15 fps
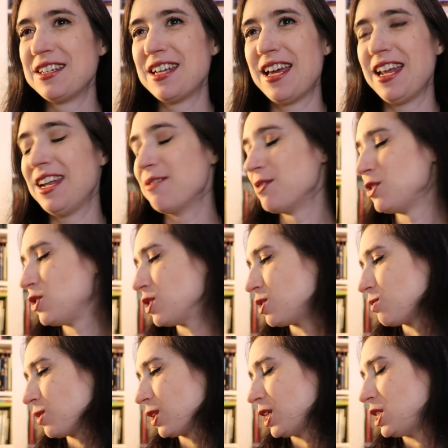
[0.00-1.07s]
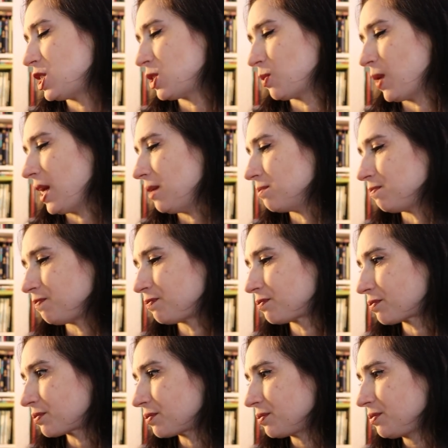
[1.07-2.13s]
and it was just really sweet.
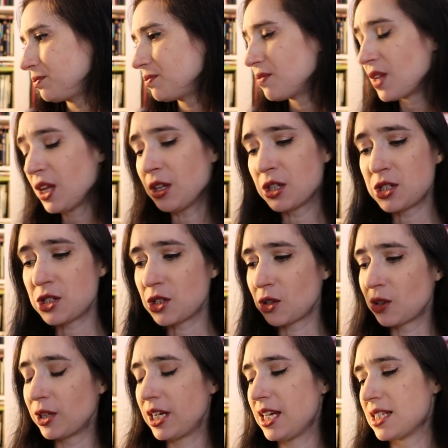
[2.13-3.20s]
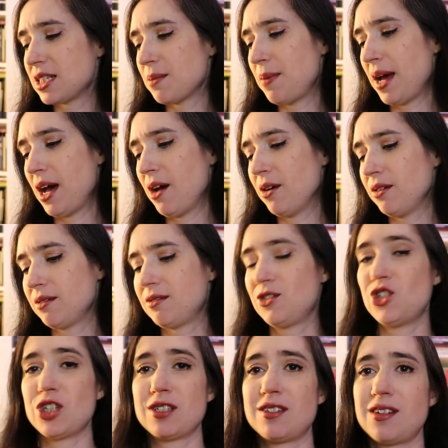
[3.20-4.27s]
The story is about
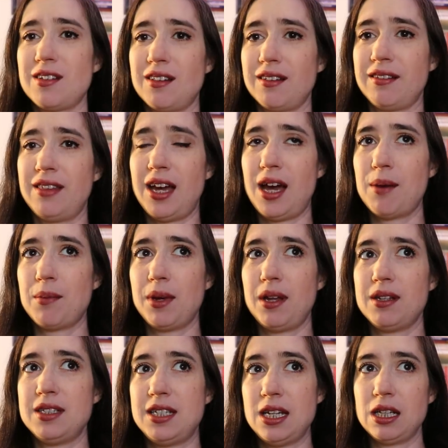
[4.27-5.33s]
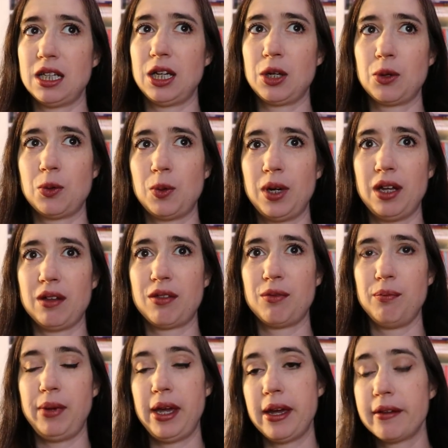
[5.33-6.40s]
just them dealing
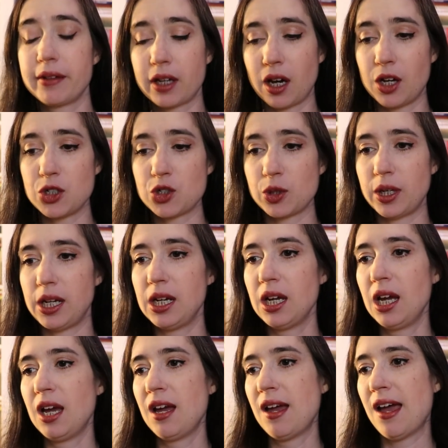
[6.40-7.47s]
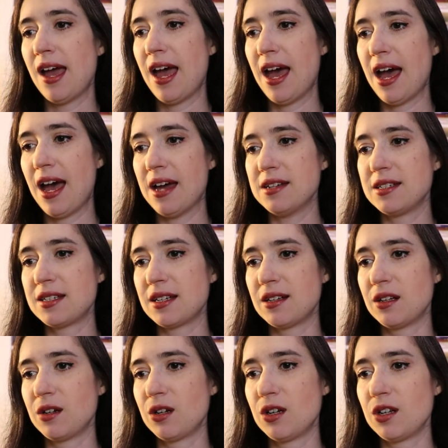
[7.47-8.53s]
with being in the country and
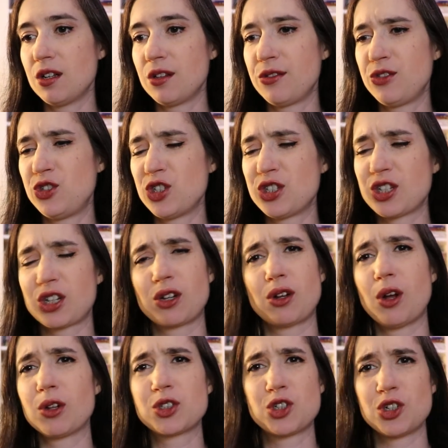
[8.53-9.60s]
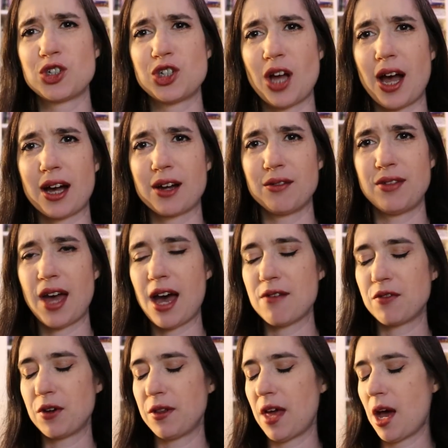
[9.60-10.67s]
just the culture shock of
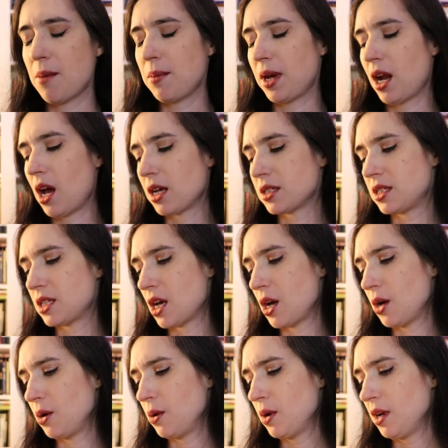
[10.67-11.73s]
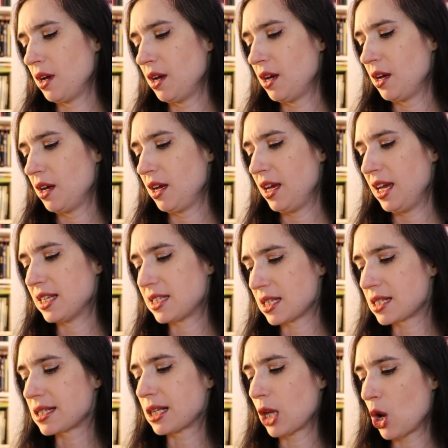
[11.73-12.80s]
that for them, but also It's
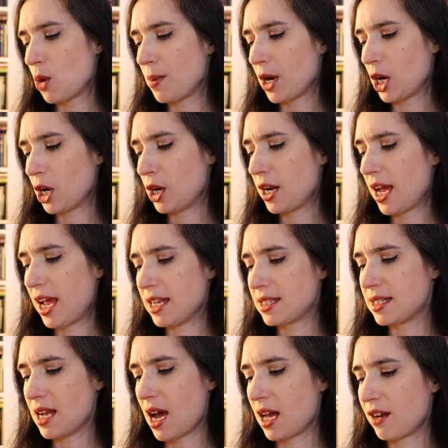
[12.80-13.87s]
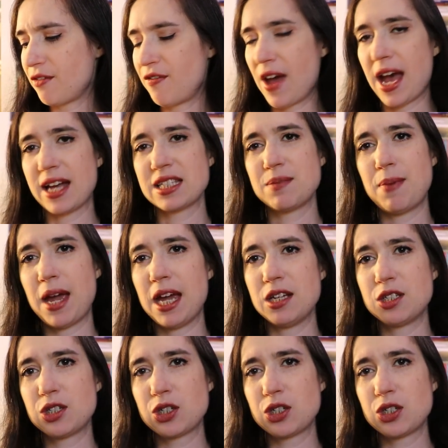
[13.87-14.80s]
a slow burn. It's not a fast-paced